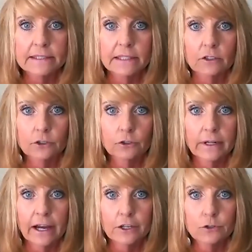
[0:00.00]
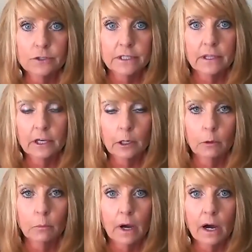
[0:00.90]
sector and how you see
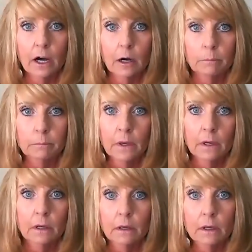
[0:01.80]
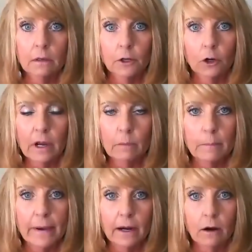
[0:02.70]
them, coming
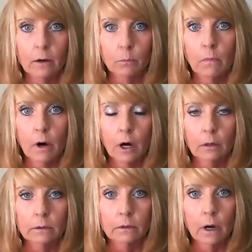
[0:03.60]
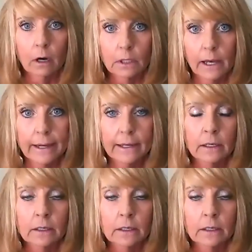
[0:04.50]
back online.